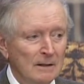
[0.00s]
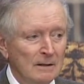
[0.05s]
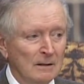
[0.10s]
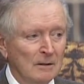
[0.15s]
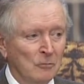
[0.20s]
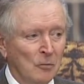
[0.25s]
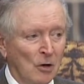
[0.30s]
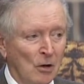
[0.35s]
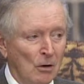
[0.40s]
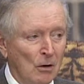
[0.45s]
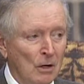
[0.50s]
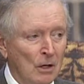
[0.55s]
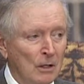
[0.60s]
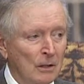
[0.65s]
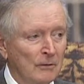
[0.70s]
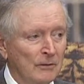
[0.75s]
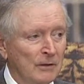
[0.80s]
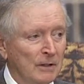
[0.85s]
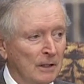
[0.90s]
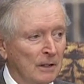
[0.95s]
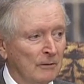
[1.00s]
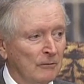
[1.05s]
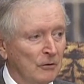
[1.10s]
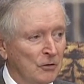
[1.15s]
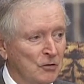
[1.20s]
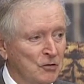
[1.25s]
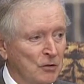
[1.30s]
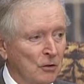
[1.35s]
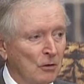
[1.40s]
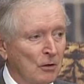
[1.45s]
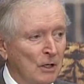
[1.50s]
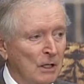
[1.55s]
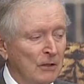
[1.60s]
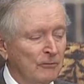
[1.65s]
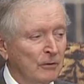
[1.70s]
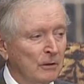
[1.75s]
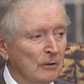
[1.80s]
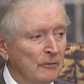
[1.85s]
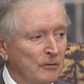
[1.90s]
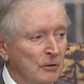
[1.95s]
The moral of the story
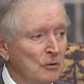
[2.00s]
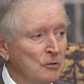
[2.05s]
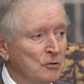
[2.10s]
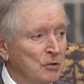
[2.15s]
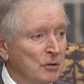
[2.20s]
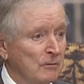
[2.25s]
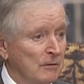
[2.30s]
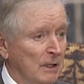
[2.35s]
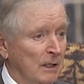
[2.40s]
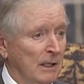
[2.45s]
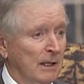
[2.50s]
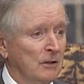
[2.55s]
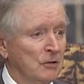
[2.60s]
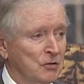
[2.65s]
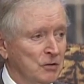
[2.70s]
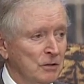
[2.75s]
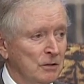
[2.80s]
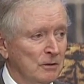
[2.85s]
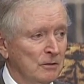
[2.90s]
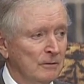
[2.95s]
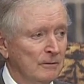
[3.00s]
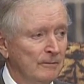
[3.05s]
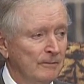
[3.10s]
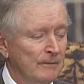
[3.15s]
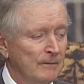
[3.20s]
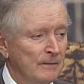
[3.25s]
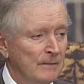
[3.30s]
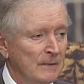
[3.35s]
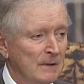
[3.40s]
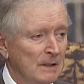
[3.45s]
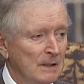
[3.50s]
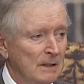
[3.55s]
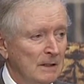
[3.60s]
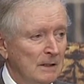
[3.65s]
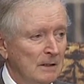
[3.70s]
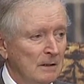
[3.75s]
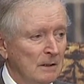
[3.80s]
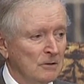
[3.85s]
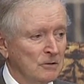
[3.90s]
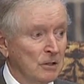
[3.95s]
for the future of LSU
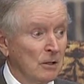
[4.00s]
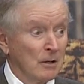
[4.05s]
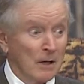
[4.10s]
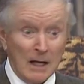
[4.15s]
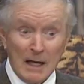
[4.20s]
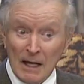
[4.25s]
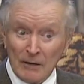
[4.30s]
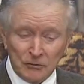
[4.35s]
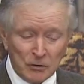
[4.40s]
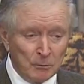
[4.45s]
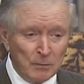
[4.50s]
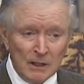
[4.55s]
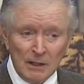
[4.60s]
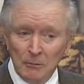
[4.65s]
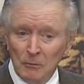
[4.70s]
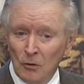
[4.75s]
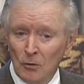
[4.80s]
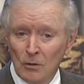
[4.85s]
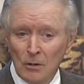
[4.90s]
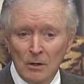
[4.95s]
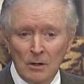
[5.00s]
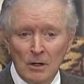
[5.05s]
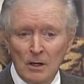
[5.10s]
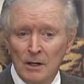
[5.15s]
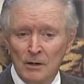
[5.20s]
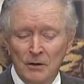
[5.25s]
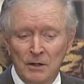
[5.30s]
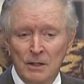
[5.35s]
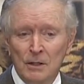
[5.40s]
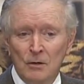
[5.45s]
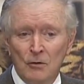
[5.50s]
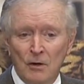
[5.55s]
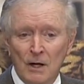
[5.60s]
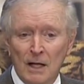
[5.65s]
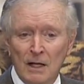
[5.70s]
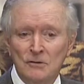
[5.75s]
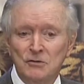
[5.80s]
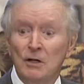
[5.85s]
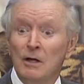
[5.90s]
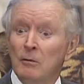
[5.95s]
is going to have to be more R&D
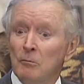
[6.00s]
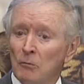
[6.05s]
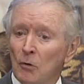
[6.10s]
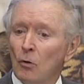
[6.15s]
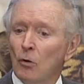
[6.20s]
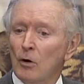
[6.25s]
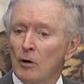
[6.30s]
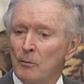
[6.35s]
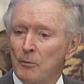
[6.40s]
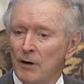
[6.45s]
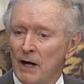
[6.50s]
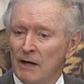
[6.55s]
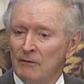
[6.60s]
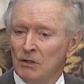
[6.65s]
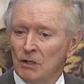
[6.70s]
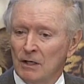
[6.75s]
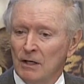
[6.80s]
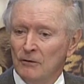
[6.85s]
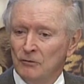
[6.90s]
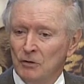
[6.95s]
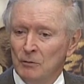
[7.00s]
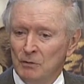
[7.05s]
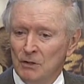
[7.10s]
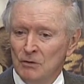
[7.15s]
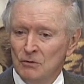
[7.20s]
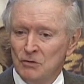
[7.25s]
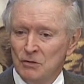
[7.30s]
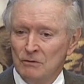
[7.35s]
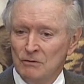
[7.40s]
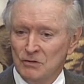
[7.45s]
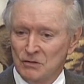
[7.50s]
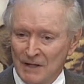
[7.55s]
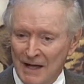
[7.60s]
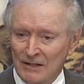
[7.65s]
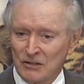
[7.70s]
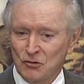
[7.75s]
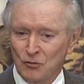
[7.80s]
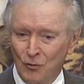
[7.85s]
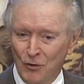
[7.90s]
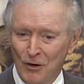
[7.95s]
grants and more private contributions.
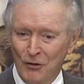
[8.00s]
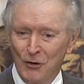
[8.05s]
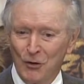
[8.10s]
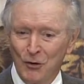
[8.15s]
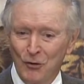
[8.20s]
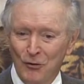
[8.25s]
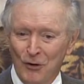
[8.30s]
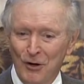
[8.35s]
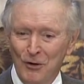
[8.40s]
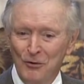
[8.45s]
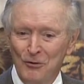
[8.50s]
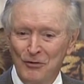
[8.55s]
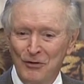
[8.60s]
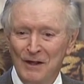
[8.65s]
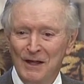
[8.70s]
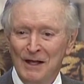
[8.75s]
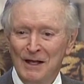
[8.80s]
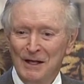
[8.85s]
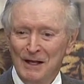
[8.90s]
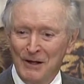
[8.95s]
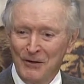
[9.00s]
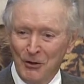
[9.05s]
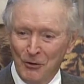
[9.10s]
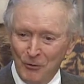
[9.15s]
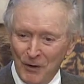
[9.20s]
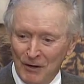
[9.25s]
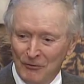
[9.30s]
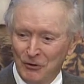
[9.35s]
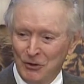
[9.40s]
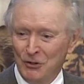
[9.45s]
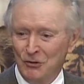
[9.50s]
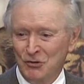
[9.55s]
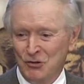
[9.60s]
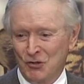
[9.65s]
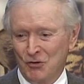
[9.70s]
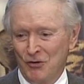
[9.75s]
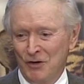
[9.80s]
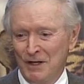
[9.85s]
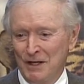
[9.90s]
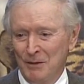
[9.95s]
That's where the growth in the revenue
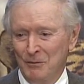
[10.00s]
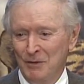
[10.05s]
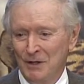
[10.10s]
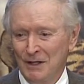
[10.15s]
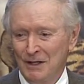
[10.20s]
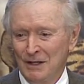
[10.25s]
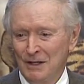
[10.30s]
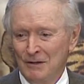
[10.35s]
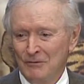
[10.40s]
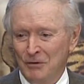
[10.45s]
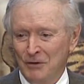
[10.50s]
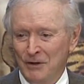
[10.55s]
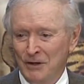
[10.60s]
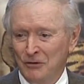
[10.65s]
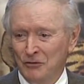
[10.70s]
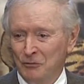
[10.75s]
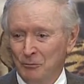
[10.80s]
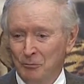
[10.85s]
stream for this